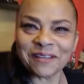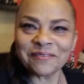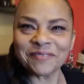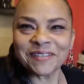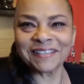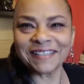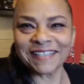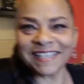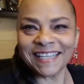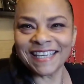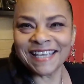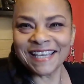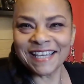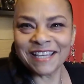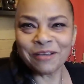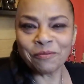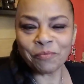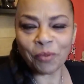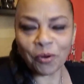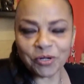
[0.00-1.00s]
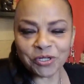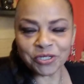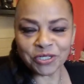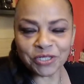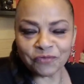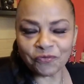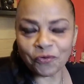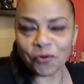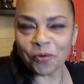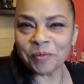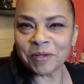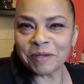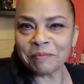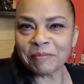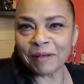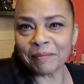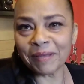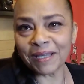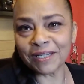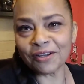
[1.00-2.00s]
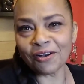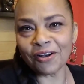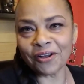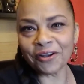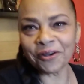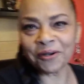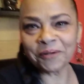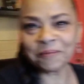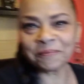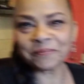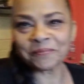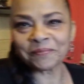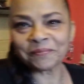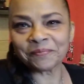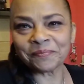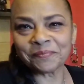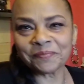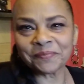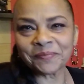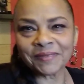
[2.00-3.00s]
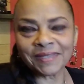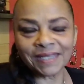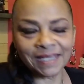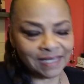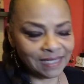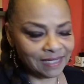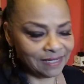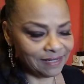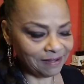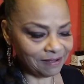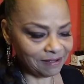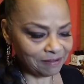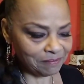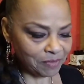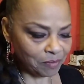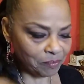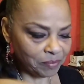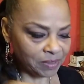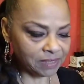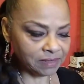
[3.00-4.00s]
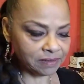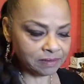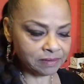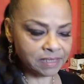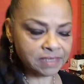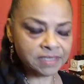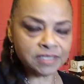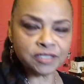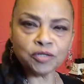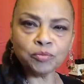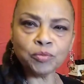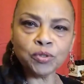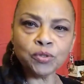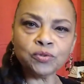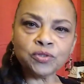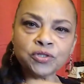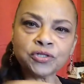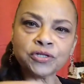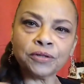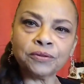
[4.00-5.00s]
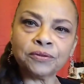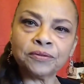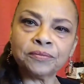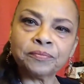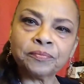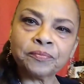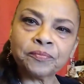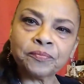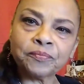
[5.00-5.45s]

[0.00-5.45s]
lovingly purchased for me by my daughter. But this is the moonstone.